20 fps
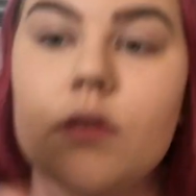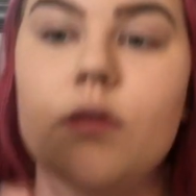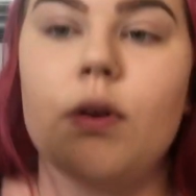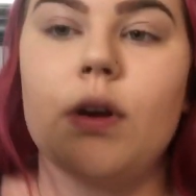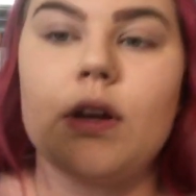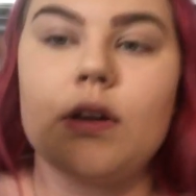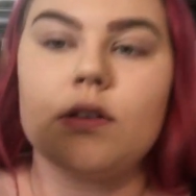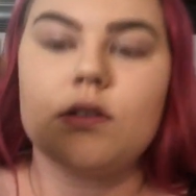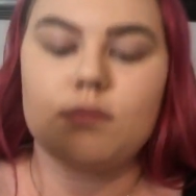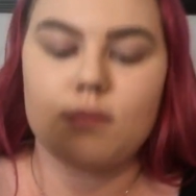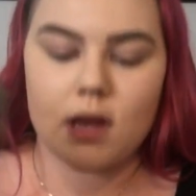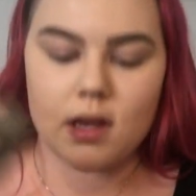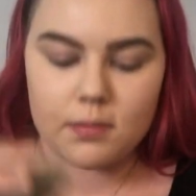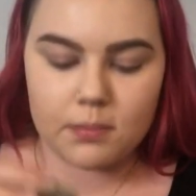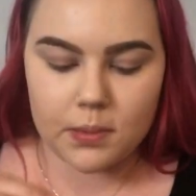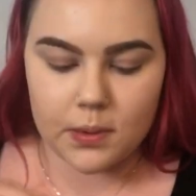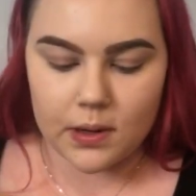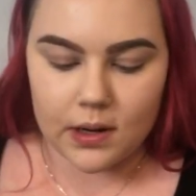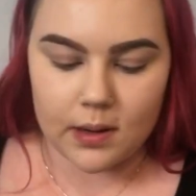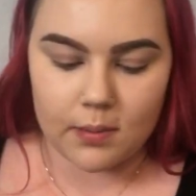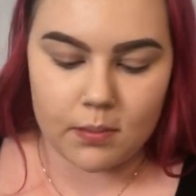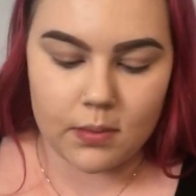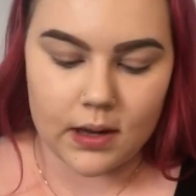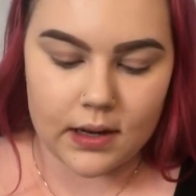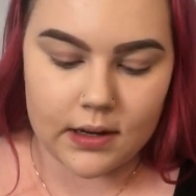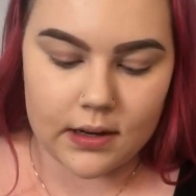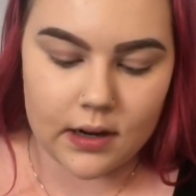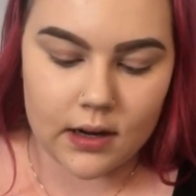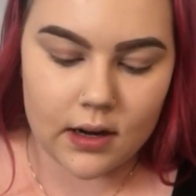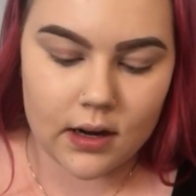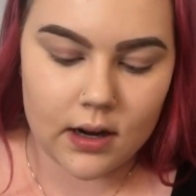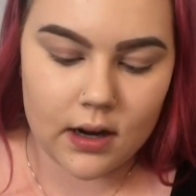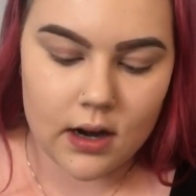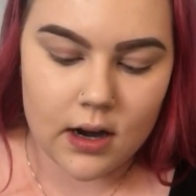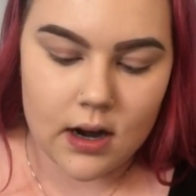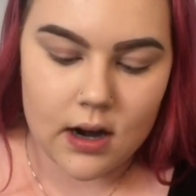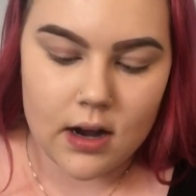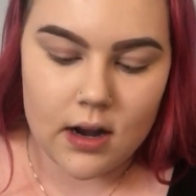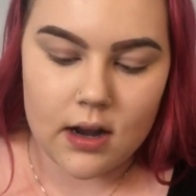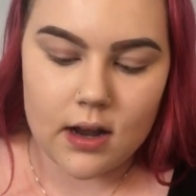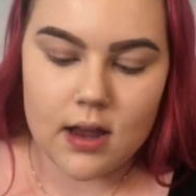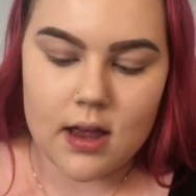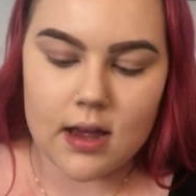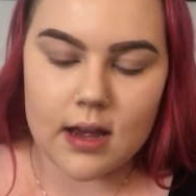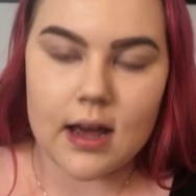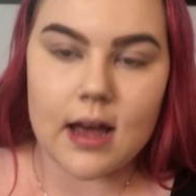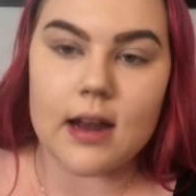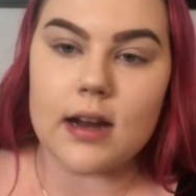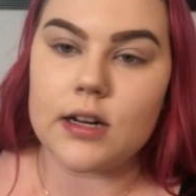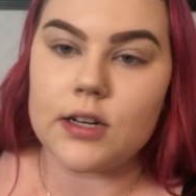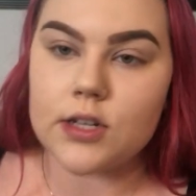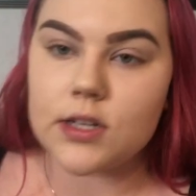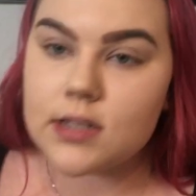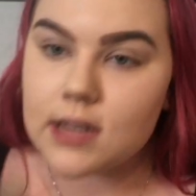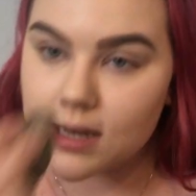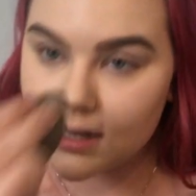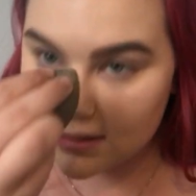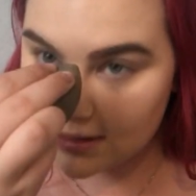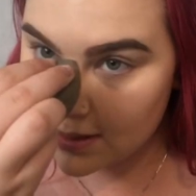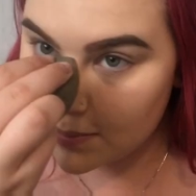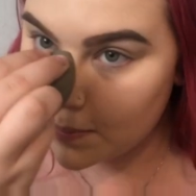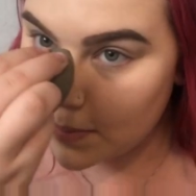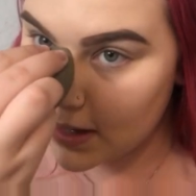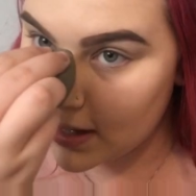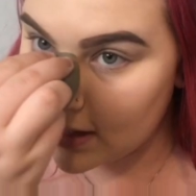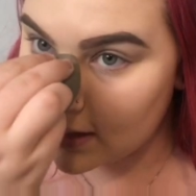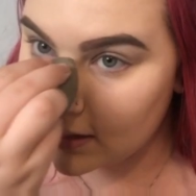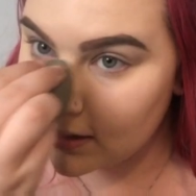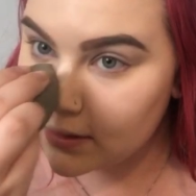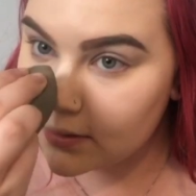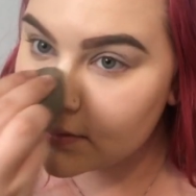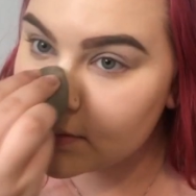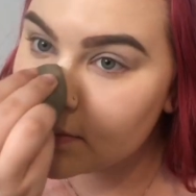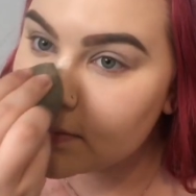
So I use my beauty blender and kind of just like dip in,